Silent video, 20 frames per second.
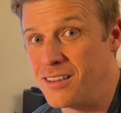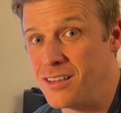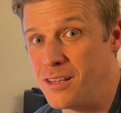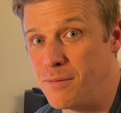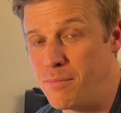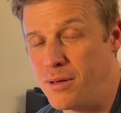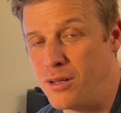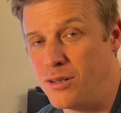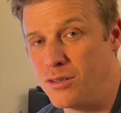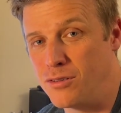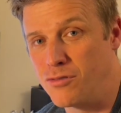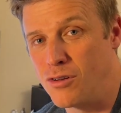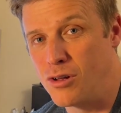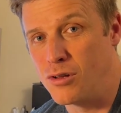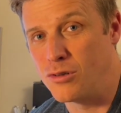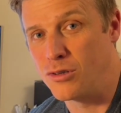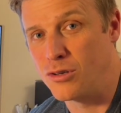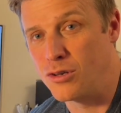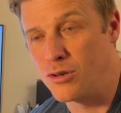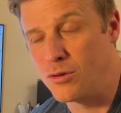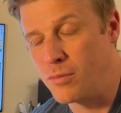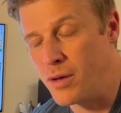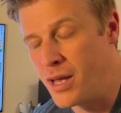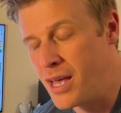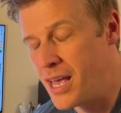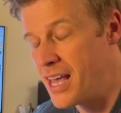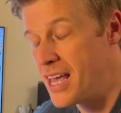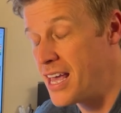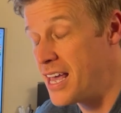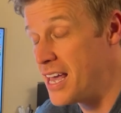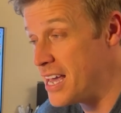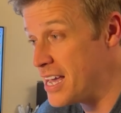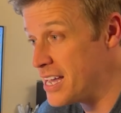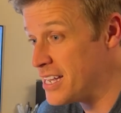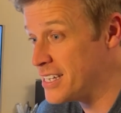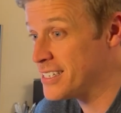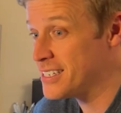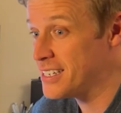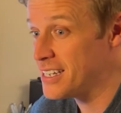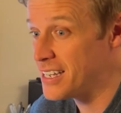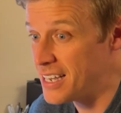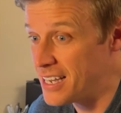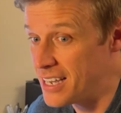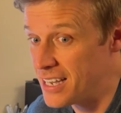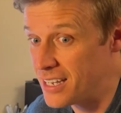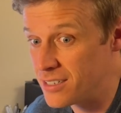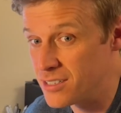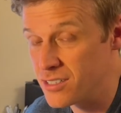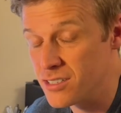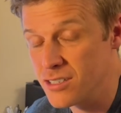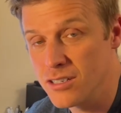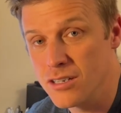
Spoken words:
the build volume. It is